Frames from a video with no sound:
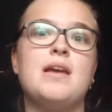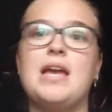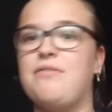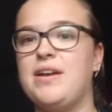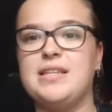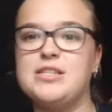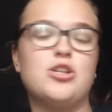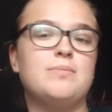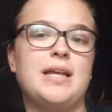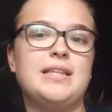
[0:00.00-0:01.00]
If I did
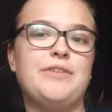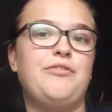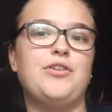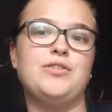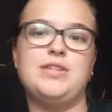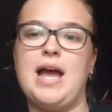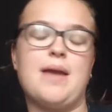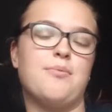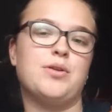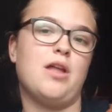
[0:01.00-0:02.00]
something different, I
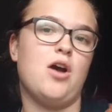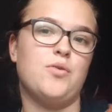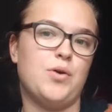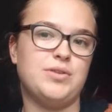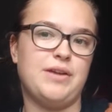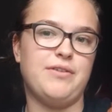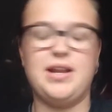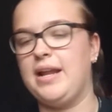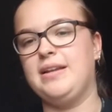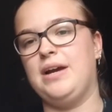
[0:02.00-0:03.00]
wrote
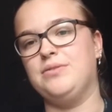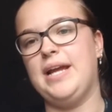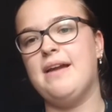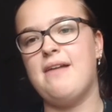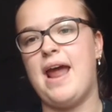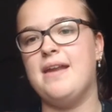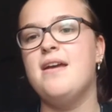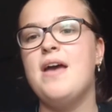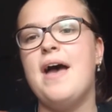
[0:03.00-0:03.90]
everything down there, and